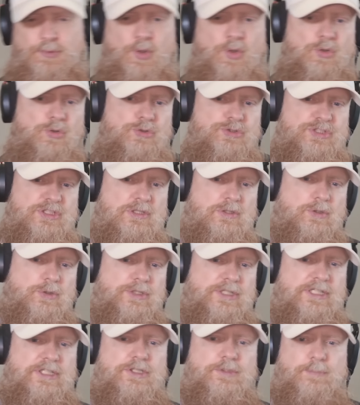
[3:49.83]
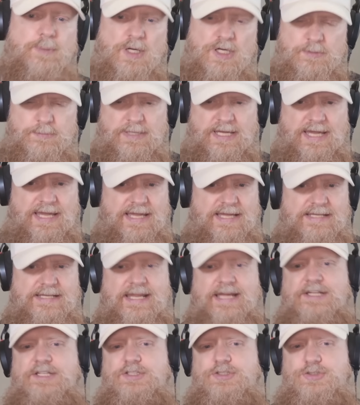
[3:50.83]
roles, including department head
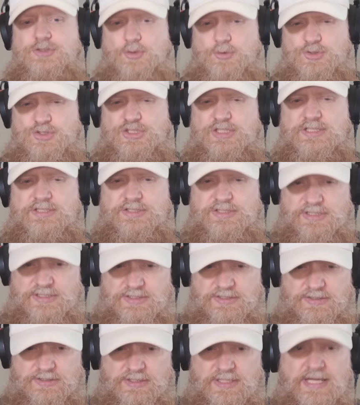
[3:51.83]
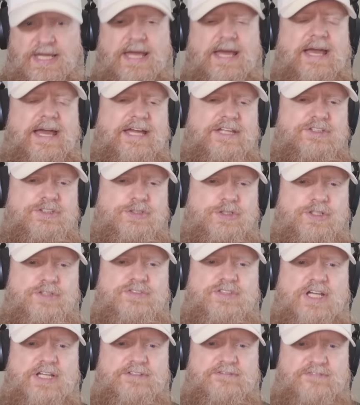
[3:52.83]
and associate dean, and
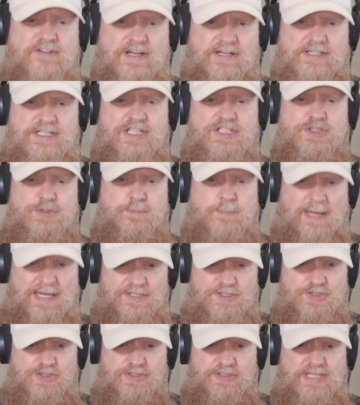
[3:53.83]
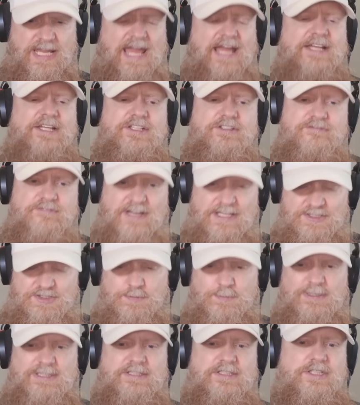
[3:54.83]
serves on various pension and
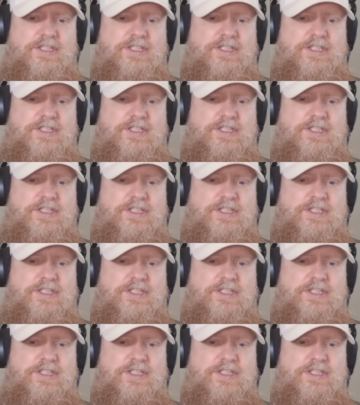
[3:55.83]
investment